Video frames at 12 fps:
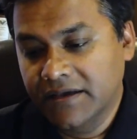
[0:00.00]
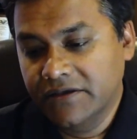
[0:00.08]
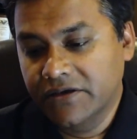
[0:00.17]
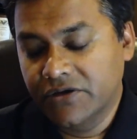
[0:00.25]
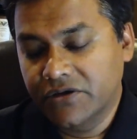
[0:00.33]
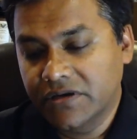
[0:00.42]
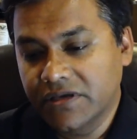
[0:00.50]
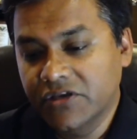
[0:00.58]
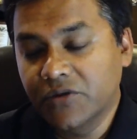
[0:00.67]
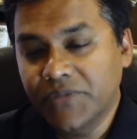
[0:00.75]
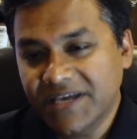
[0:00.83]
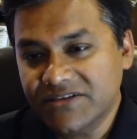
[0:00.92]
Your
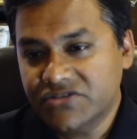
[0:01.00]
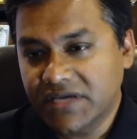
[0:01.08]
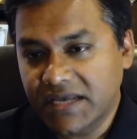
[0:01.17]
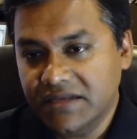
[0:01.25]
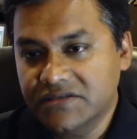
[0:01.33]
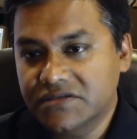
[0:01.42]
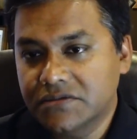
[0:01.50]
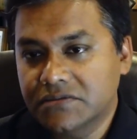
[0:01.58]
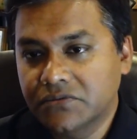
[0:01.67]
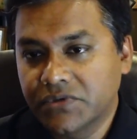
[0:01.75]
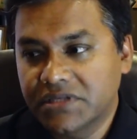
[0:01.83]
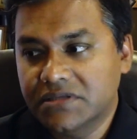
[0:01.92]
your biggest challenge
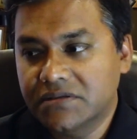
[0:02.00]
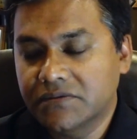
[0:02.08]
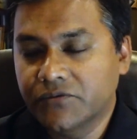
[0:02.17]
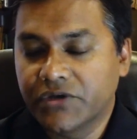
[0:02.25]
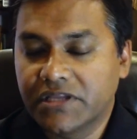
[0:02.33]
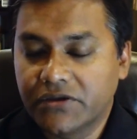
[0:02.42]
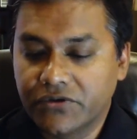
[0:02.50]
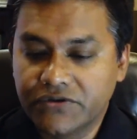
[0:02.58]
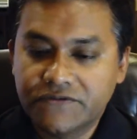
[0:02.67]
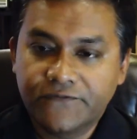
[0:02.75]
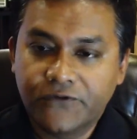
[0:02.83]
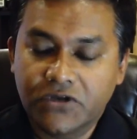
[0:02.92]
with whether you
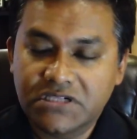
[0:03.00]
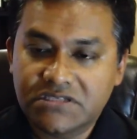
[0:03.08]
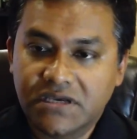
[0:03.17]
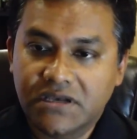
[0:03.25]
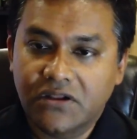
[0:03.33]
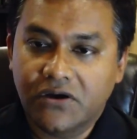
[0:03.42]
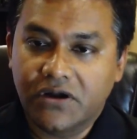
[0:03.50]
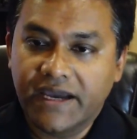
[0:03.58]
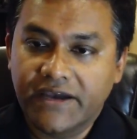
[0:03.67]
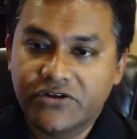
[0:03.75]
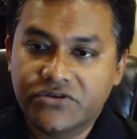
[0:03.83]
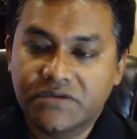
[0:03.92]
use fuel cell or
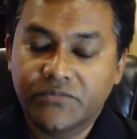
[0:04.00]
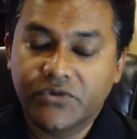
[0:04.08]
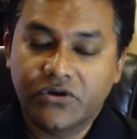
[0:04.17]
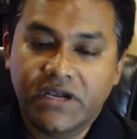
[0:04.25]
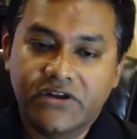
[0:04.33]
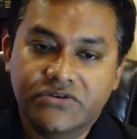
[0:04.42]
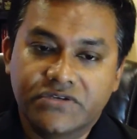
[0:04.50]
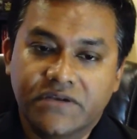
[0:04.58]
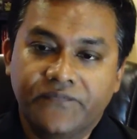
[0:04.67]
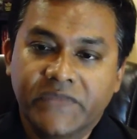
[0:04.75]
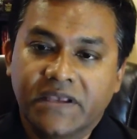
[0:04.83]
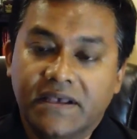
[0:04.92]
hydrogen, pure
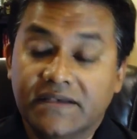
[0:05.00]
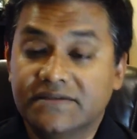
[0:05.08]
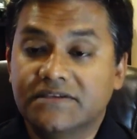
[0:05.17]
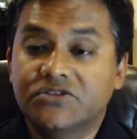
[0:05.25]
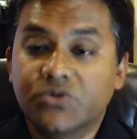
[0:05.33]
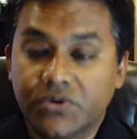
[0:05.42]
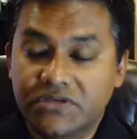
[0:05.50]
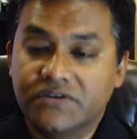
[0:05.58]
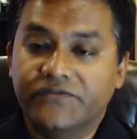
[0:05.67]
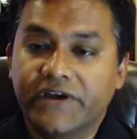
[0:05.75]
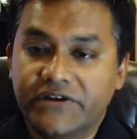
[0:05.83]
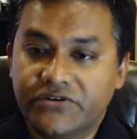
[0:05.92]
hydrogen, is the
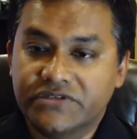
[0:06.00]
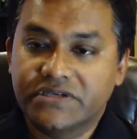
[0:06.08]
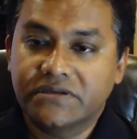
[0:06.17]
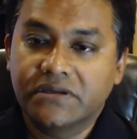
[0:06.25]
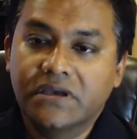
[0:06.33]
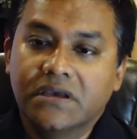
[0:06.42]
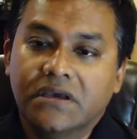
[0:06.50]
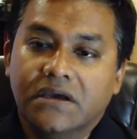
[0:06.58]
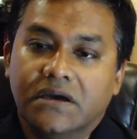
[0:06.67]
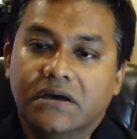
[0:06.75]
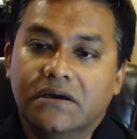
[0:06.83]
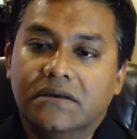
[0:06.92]
storage of hydrogen.
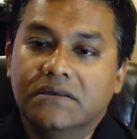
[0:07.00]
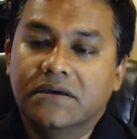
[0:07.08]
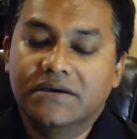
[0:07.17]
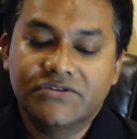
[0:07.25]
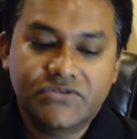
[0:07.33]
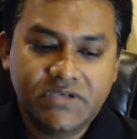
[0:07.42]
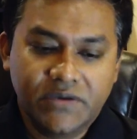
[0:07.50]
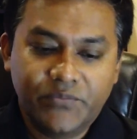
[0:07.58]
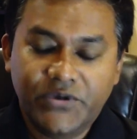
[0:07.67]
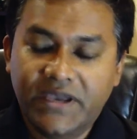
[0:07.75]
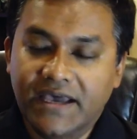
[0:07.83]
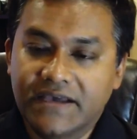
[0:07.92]
A
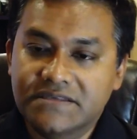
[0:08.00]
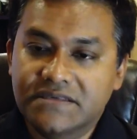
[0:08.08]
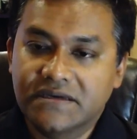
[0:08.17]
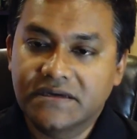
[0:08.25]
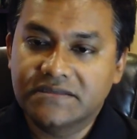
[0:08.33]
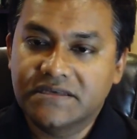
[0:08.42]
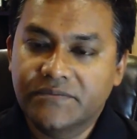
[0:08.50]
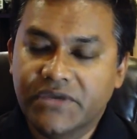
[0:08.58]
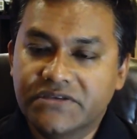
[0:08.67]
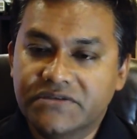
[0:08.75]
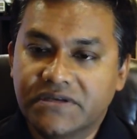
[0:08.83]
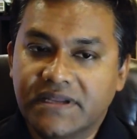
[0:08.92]
ship has, uh, as I
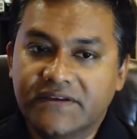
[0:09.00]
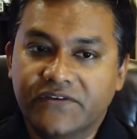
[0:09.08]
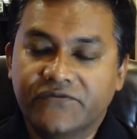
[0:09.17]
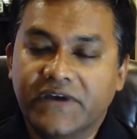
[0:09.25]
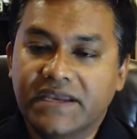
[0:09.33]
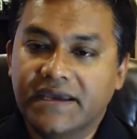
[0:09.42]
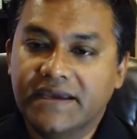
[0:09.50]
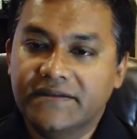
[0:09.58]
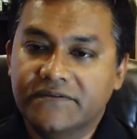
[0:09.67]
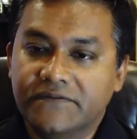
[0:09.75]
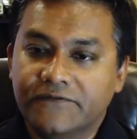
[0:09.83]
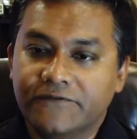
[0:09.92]
mentioned, has a
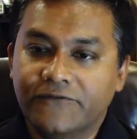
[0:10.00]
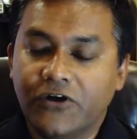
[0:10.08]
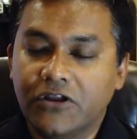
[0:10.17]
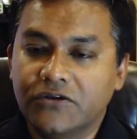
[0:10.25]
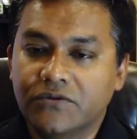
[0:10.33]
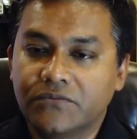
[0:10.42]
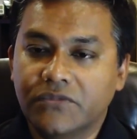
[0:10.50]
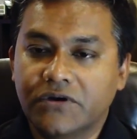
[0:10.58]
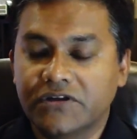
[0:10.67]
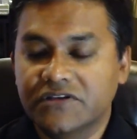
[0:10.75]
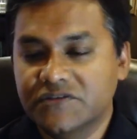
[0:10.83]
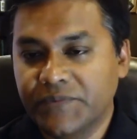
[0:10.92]
finite volume
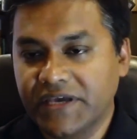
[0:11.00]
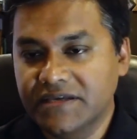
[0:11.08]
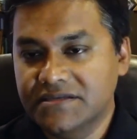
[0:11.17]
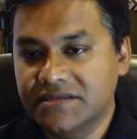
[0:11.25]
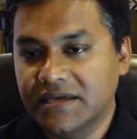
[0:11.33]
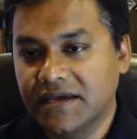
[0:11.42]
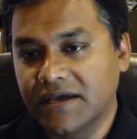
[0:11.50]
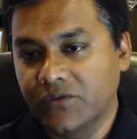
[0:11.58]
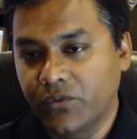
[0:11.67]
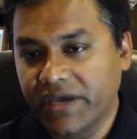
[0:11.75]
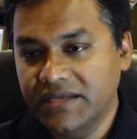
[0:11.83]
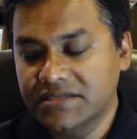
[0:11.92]
or a space
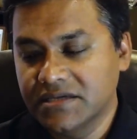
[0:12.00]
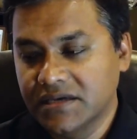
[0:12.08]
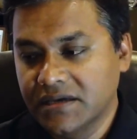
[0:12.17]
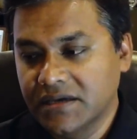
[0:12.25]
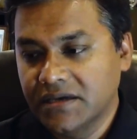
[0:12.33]
and weight.